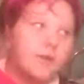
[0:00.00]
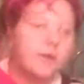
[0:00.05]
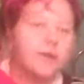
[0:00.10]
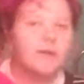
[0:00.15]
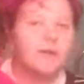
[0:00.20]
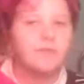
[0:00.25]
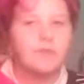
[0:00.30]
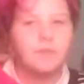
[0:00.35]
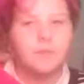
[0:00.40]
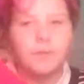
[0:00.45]
don't
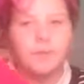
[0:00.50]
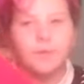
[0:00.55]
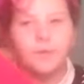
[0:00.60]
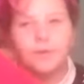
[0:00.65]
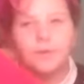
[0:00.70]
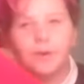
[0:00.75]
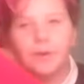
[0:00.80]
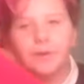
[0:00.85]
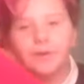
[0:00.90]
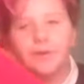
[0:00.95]
have any
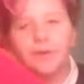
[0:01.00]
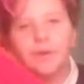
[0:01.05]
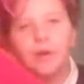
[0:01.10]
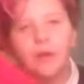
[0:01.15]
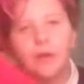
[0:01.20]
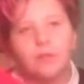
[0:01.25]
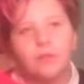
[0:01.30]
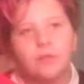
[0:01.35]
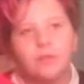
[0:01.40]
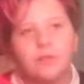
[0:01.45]
Beatles record
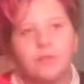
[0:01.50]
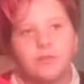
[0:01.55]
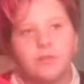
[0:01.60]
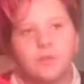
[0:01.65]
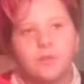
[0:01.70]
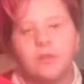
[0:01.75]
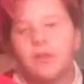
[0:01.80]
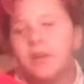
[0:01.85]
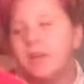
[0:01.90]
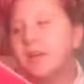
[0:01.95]
other than this
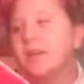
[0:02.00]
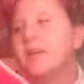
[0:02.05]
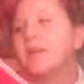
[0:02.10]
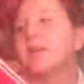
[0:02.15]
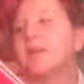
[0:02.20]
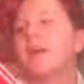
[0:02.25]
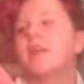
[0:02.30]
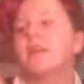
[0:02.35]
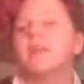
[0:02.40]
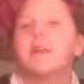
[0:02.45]
one.
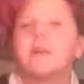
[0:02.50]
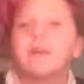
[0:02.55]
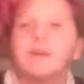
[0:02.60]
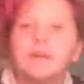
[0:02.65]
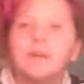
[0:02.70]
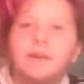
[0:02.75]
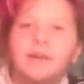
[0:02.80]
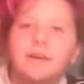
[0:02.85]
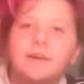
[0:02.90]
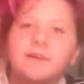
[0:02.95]
Kind of like
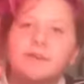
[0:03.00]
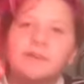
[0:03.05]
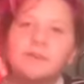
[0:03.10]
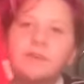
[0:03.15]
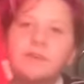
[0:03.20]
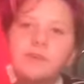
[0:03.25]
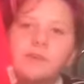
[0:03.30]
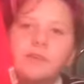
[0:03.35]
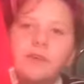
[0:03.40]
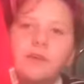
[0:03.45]
it because
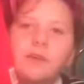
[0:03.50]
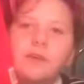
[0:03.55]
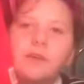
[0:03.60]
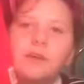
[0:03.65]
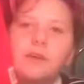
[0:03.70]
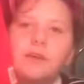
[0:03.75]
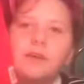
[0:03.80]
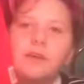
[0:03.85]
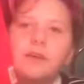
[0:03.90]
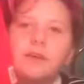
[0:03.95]
there's
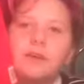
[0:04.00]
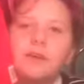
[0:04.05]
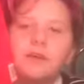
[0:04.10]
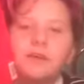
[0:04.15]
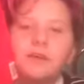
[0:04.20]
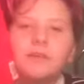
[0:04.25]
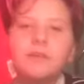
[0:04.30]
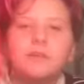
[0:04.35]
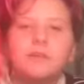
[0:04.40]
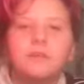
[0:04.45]
like
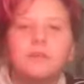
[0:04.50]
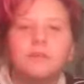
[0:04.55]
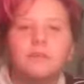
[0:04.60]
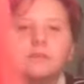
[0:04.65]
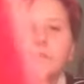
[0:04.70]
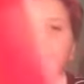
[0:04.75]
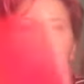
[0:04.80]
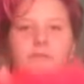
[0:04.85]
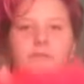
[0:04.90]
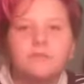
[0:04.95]

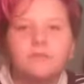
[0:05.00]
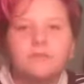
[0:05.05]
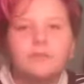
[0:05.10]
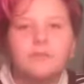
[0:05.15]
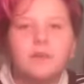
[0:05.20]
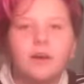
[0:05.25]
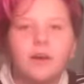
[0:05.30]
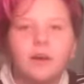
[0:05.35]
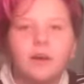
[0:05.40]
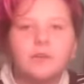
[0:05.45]

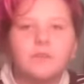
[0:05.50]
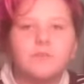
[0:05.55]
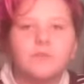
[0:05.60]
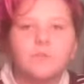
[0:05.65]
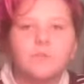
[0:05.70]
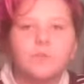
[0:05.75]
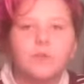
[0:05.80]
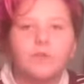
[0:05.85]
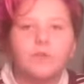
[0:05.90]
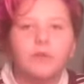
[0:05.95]
songs
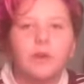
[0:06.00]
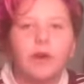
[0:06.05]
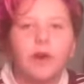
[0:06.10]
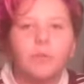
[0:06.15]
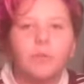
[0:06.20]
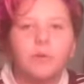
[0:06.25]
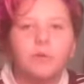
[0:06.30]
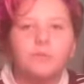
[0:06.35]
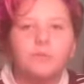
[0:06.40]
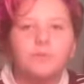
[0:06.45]
from different
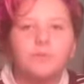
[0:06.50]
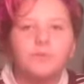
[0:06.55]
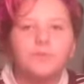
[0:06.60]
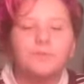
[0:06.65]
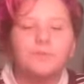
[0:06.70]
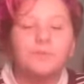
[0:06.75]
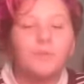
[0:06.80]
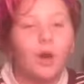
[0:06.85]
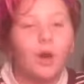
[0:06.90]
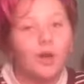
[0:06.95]
albums
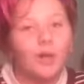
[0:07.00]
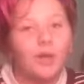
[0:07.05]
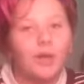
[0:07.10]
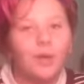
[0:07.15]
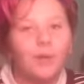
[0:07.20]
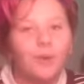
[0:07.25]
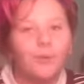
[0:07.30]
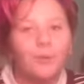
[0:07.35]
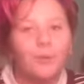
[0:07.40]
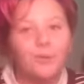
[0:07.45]
on
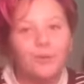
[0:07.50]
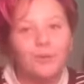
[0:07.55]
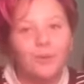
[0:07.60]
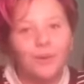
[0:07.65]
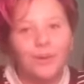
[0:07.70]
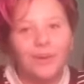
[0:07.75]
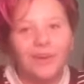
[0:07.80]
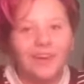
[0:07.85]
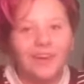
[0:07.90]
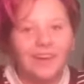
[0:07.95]
here,
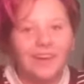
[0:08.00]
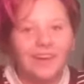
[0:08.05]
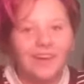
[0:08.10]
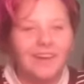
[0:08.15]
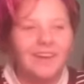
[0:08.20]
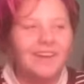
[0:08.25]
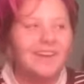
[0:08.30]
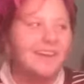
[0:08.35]
so yeah.